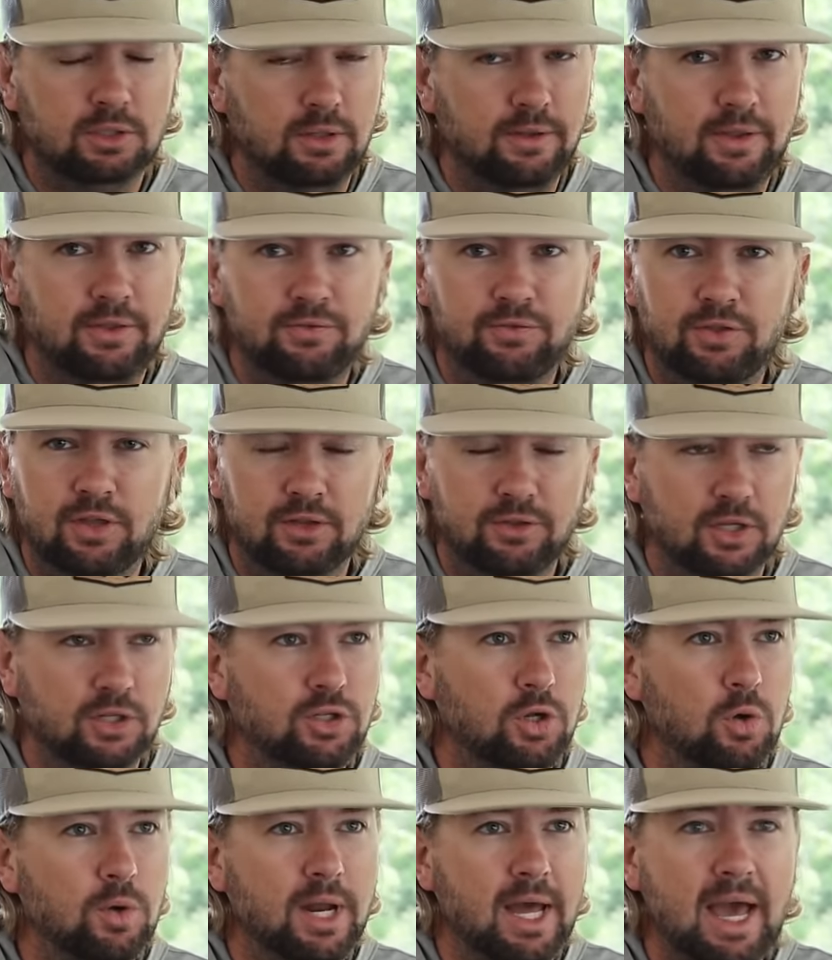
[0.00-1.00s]
The
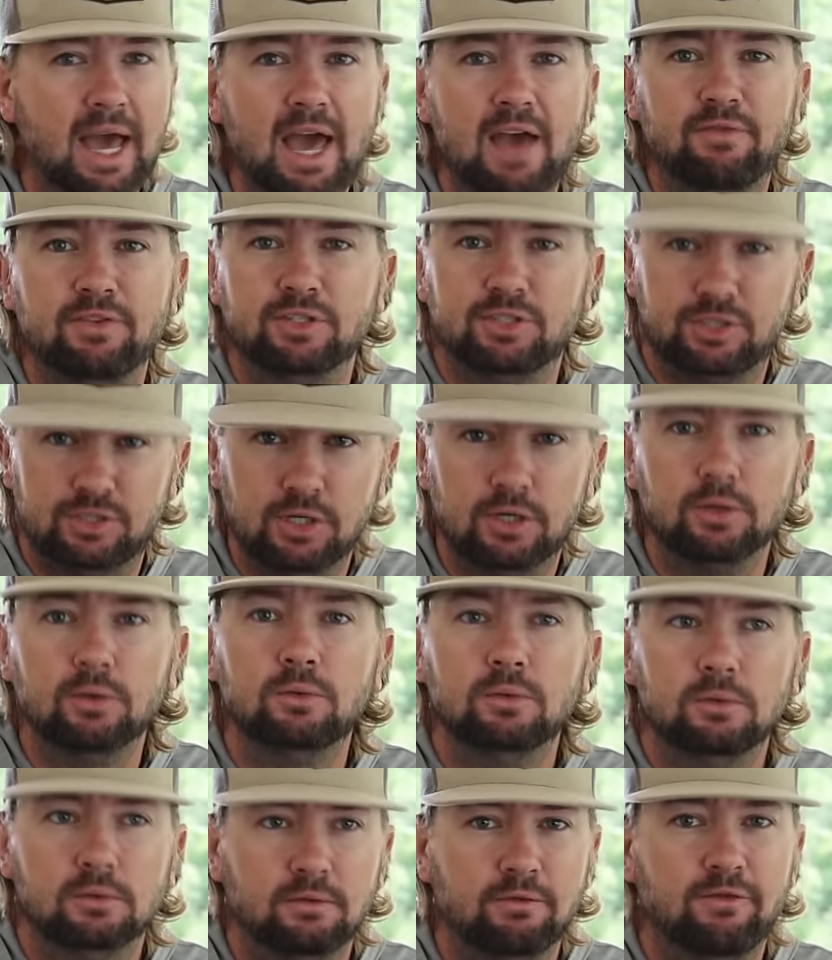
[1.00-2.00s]
2.5 is
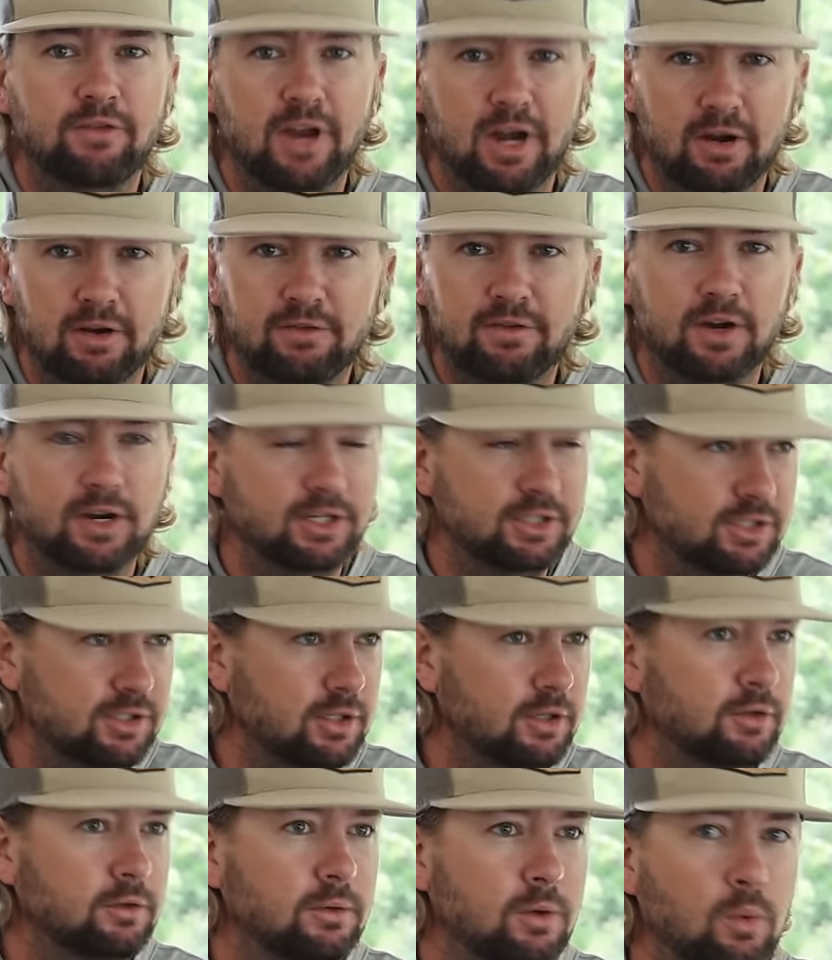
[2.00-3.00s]
subtle. Very, very
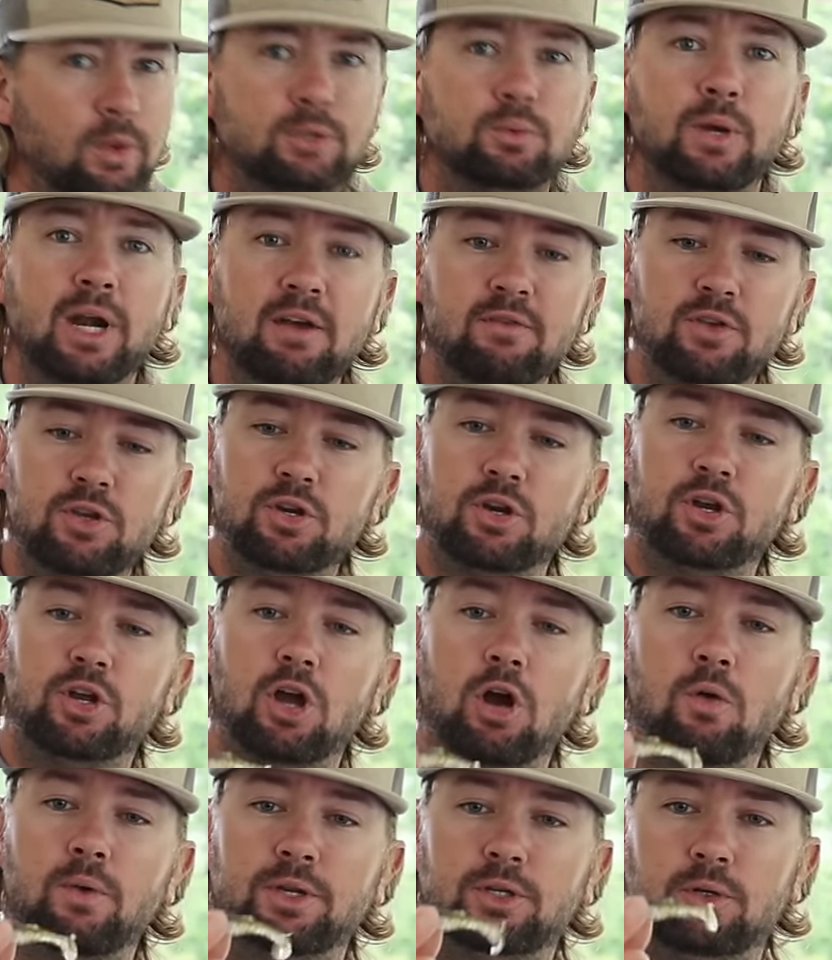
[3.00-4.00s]
subtle. Which whenever you're
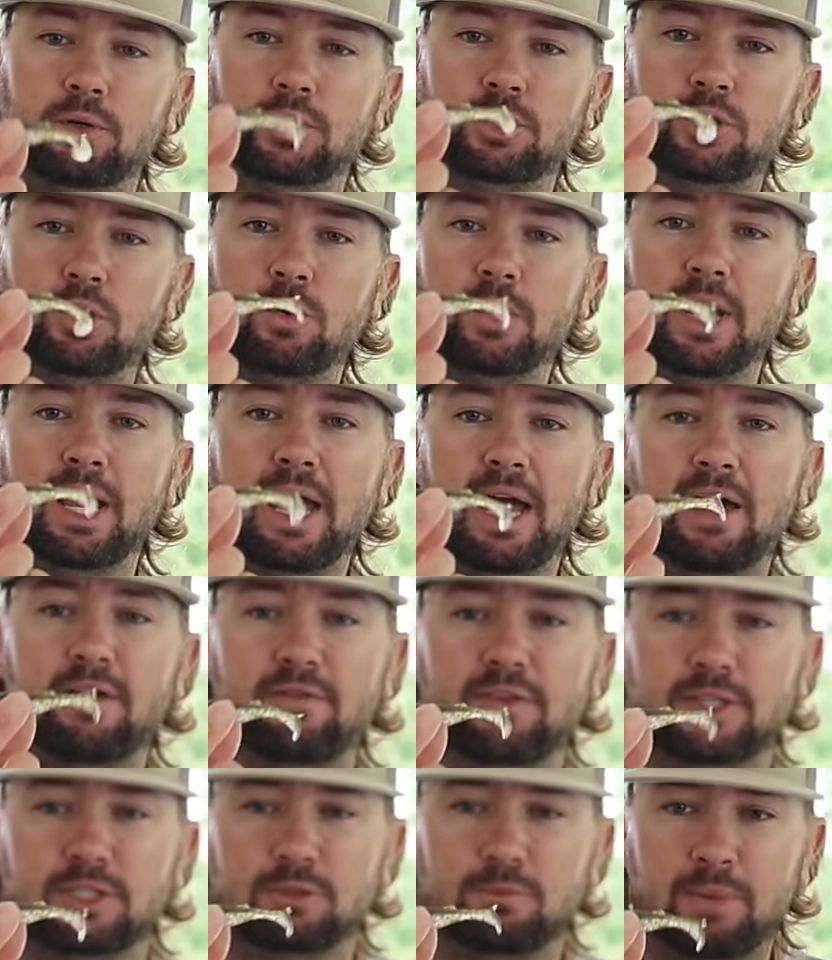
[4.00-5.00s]
going to a
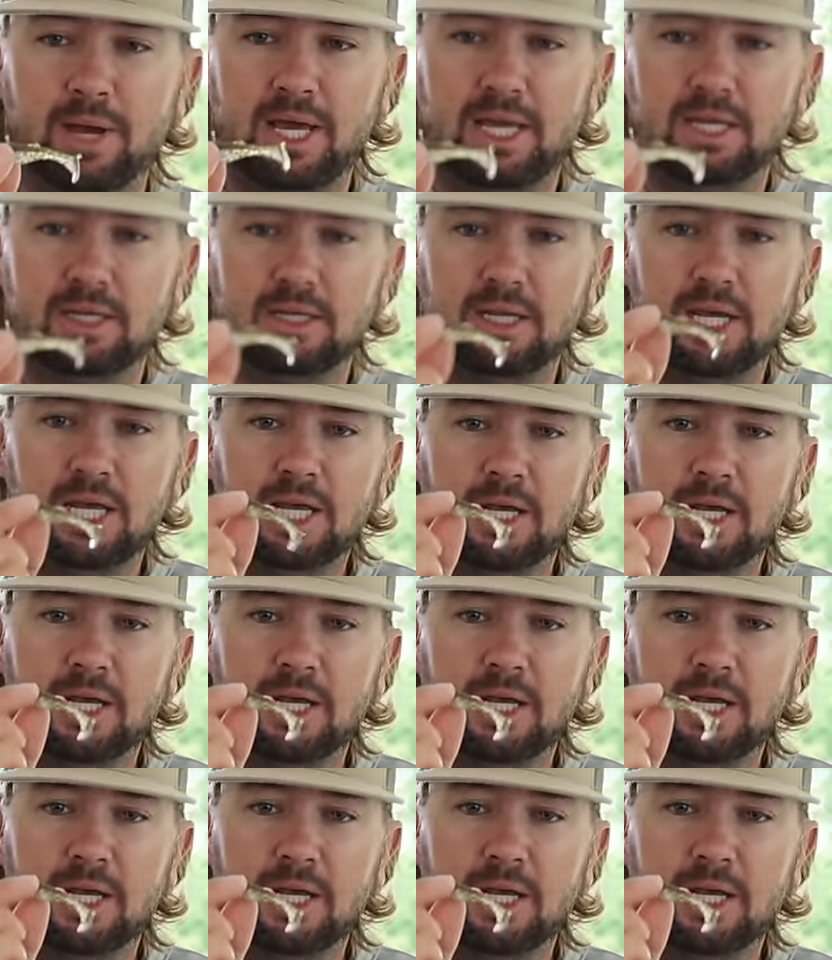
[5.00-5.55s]
2.5-inch bait,